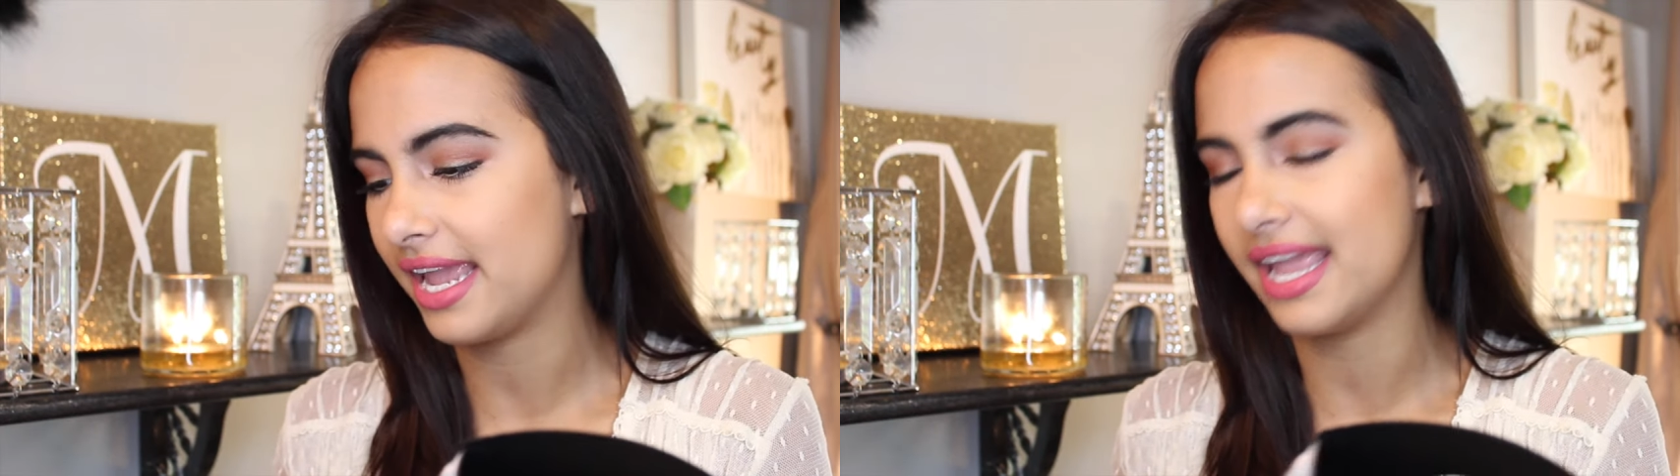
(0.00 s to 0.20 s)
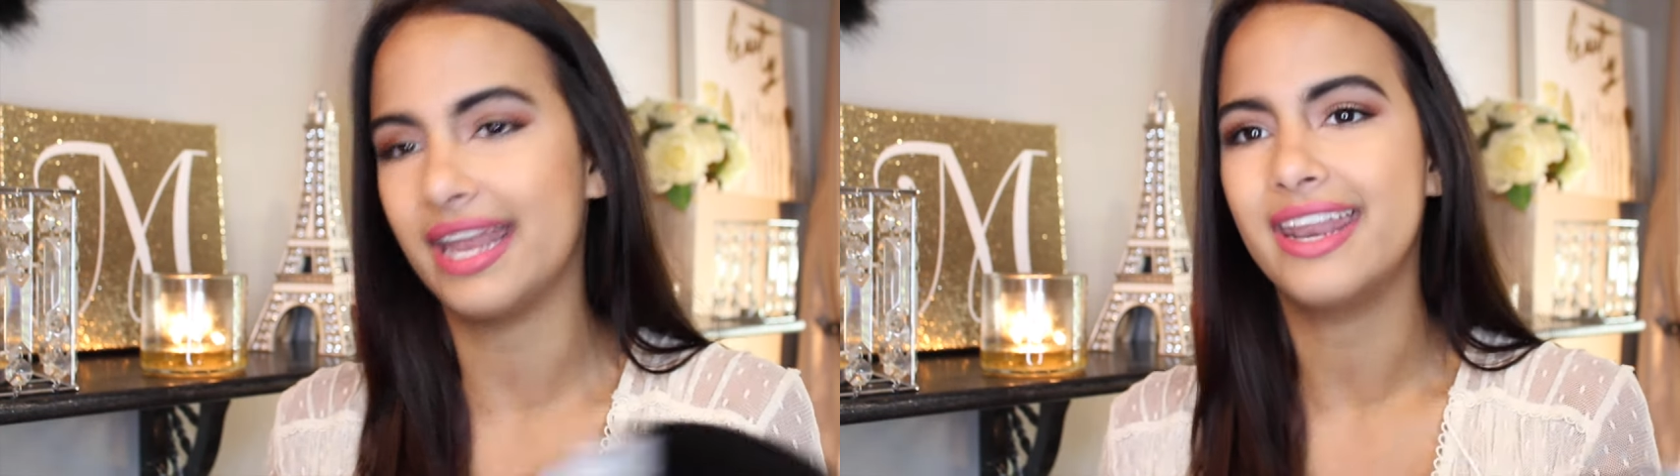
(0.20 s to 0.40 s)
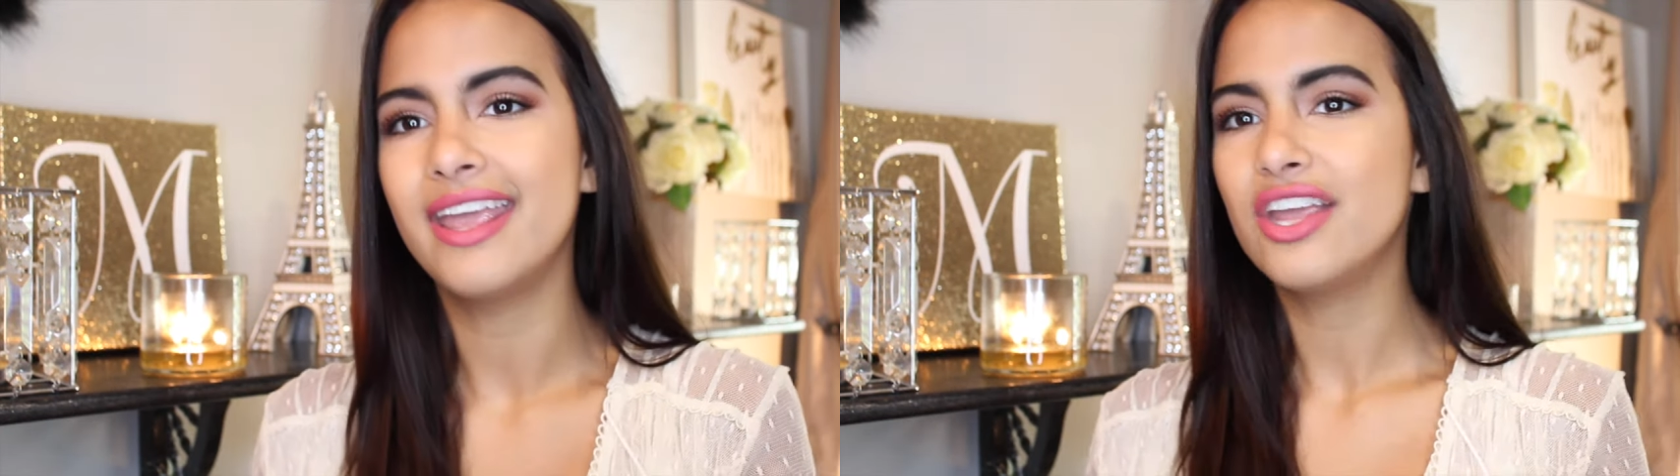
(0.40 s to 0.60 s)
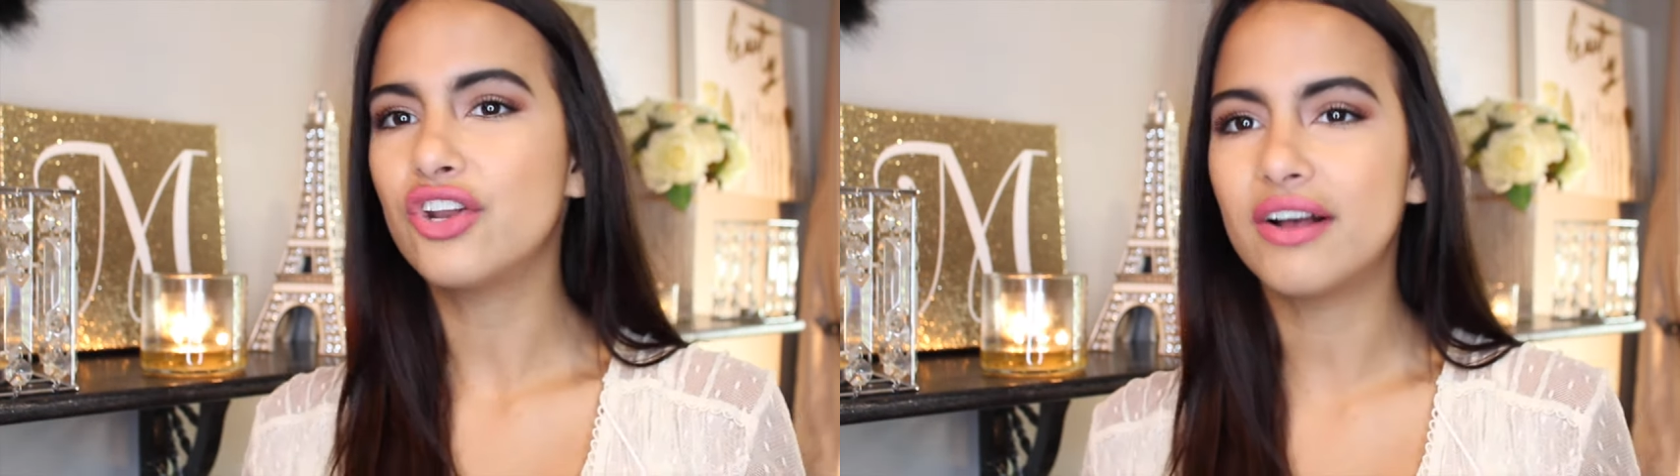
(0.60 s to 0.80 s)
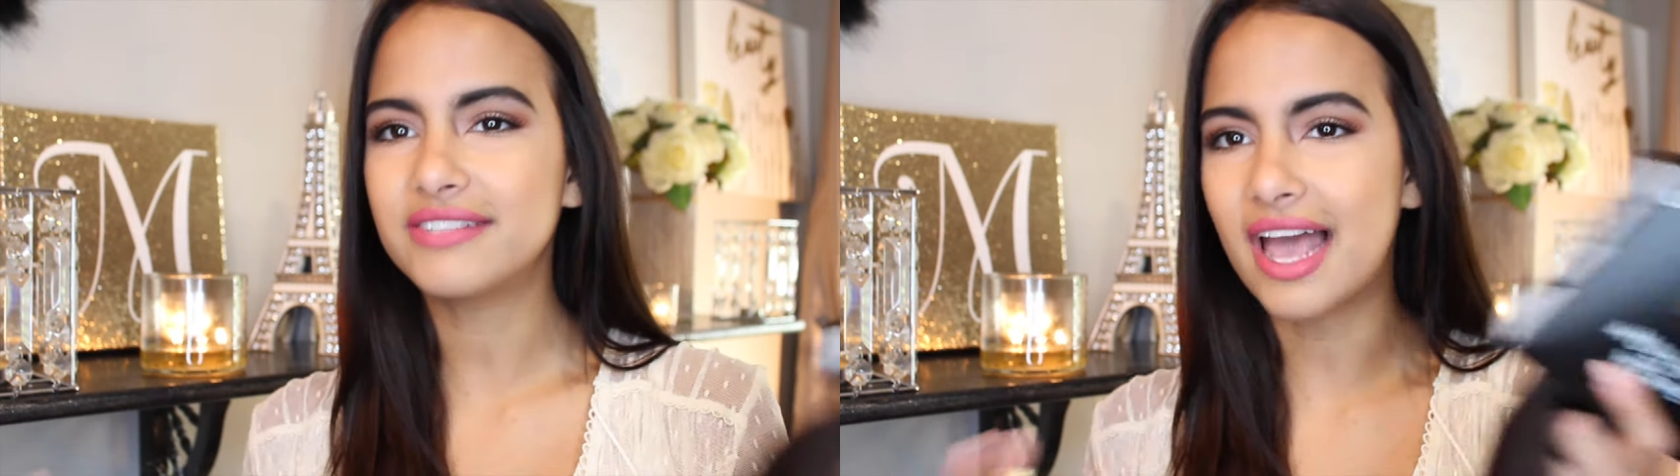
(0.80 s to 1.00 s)
and you
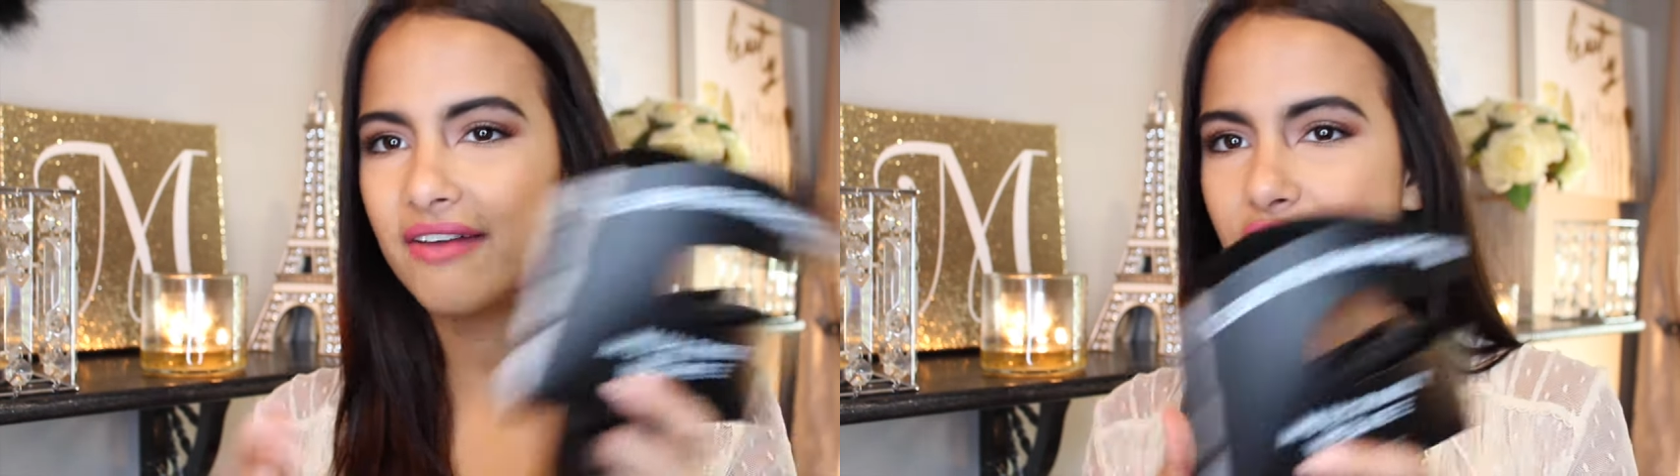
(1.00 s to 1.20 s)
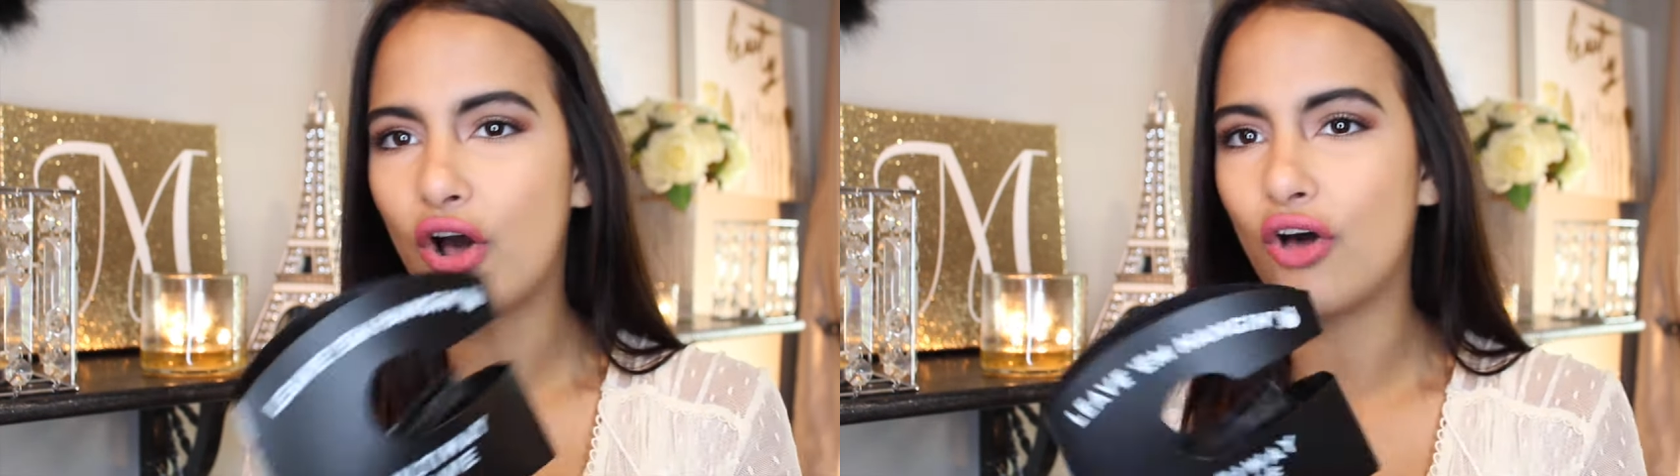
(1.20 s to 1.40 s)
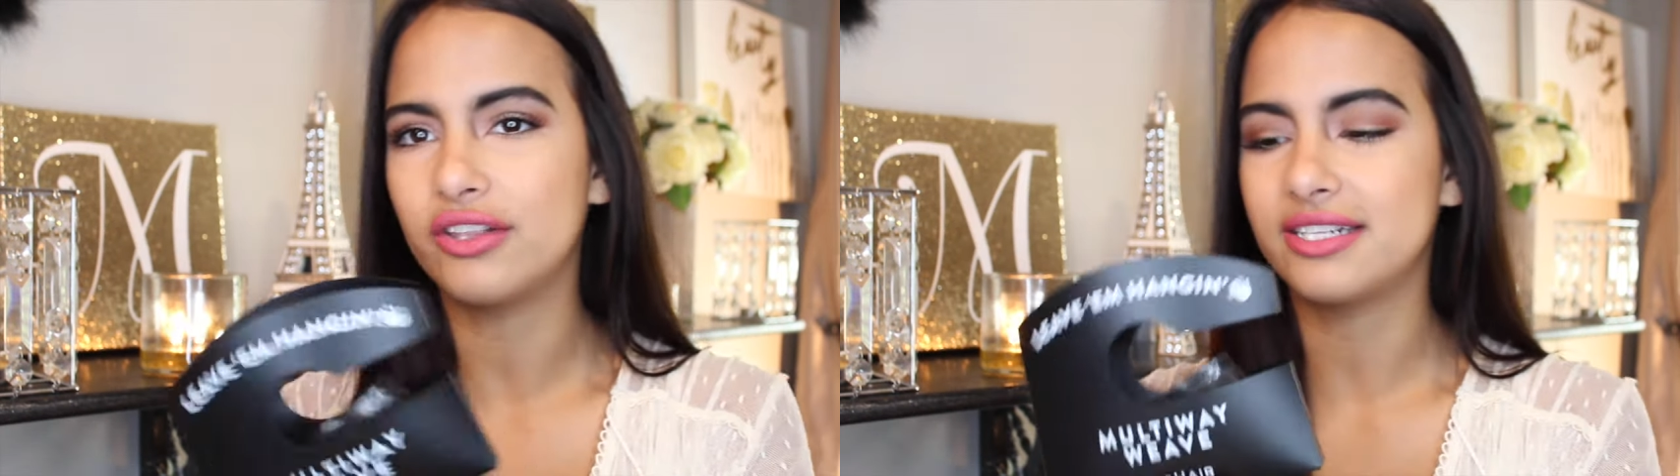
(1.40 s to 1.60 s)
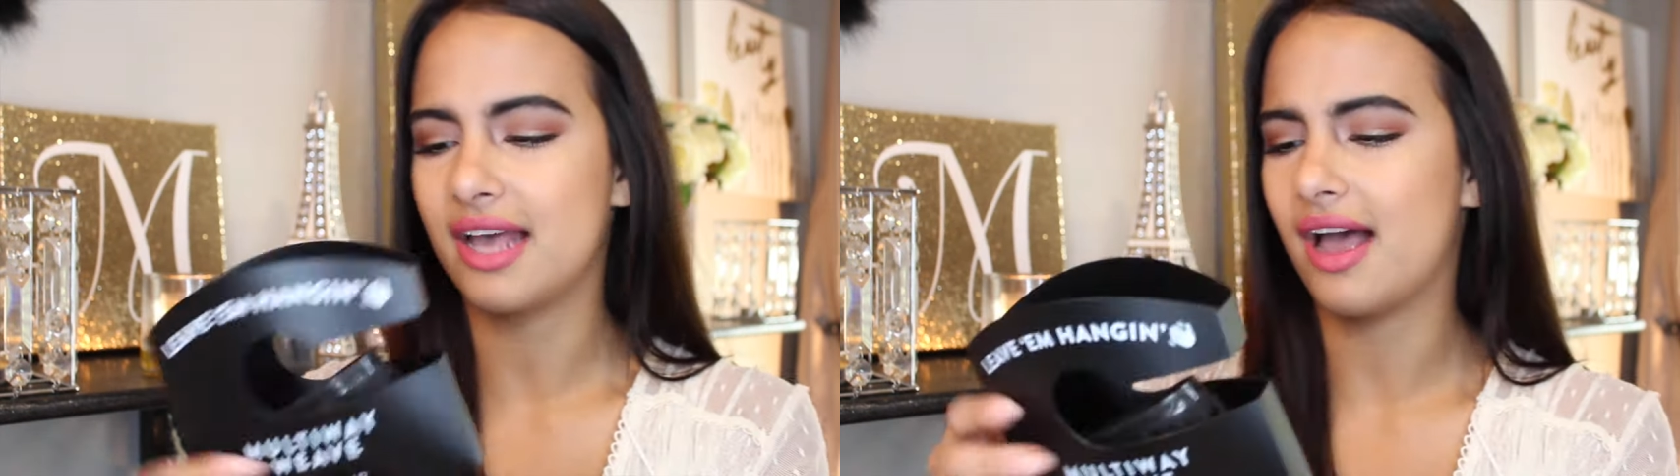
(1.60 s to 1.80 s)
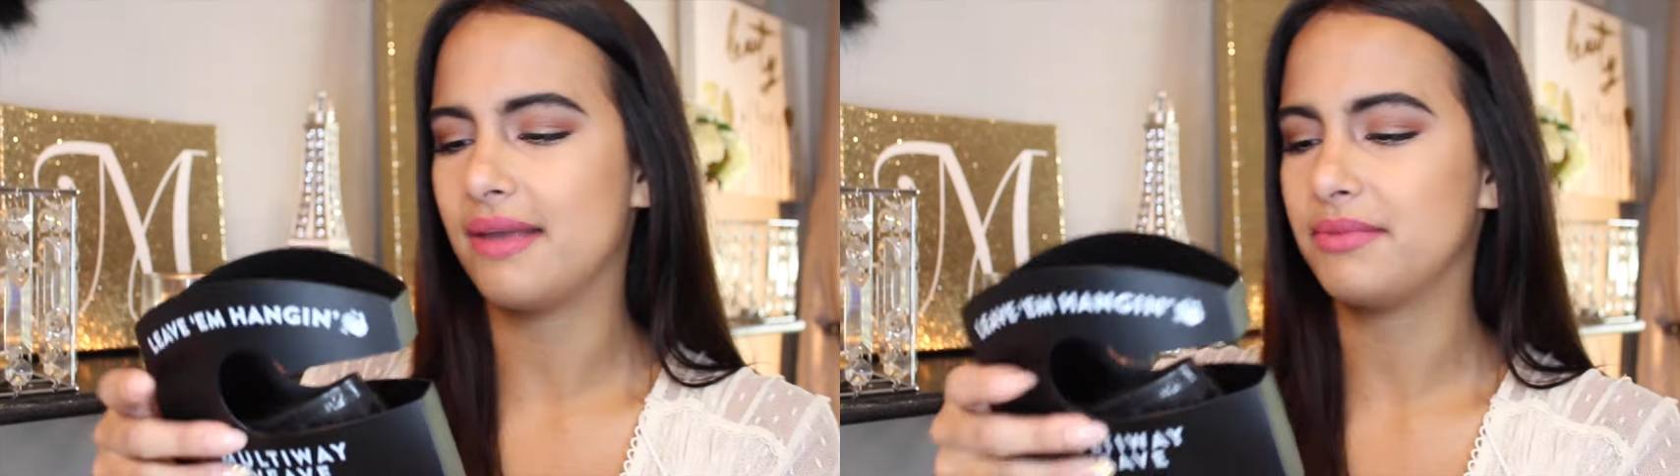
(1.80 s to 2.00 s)
don't have to have it all the
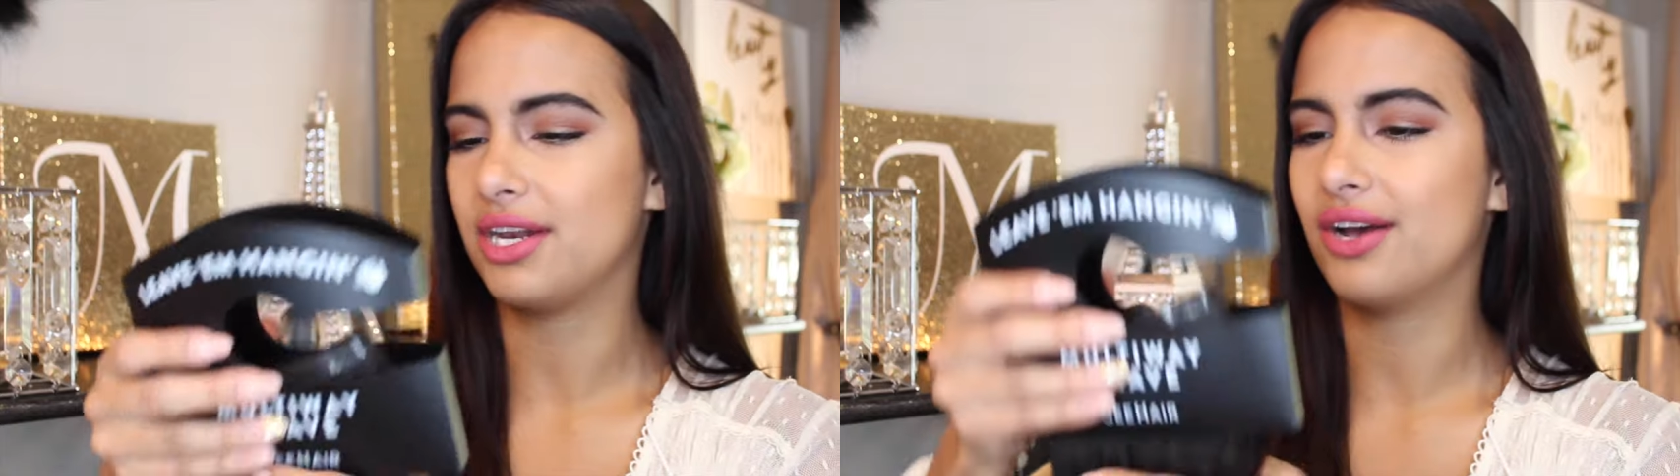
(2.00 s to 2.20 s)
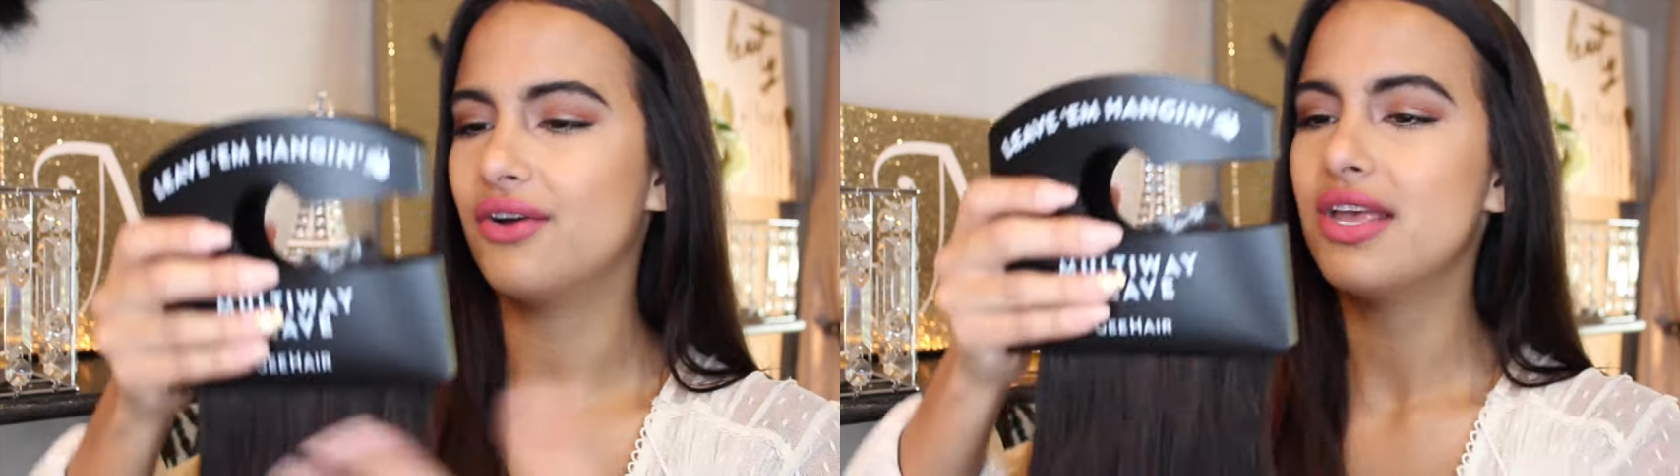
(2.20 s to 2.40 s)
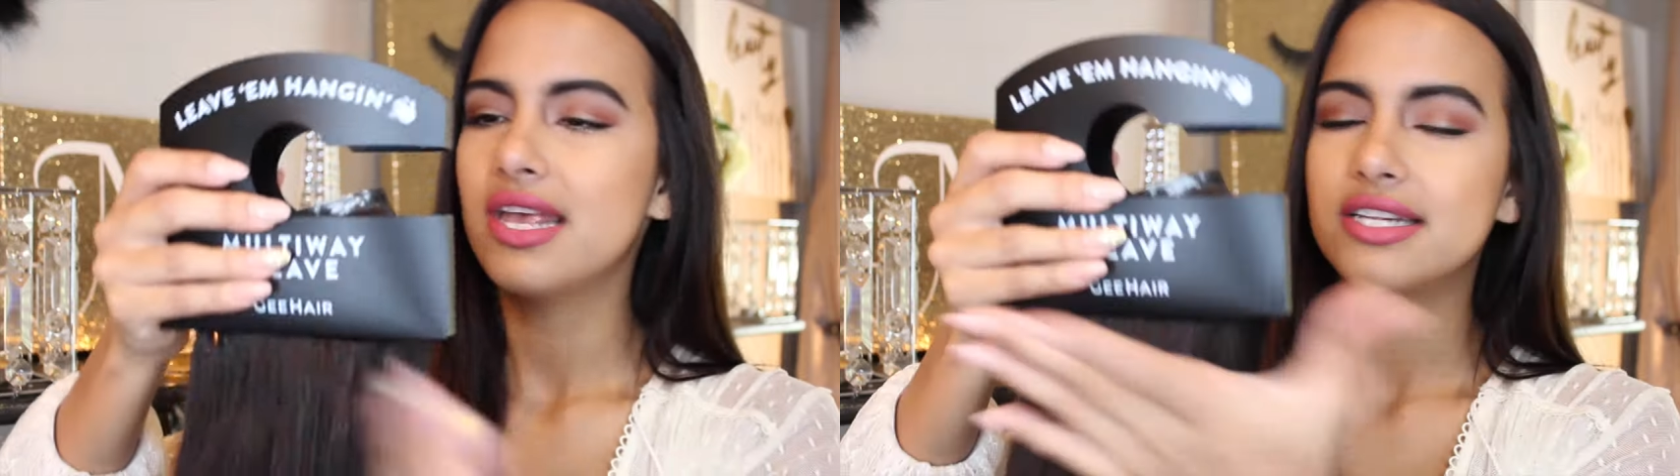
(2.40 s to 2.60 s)
time, you know?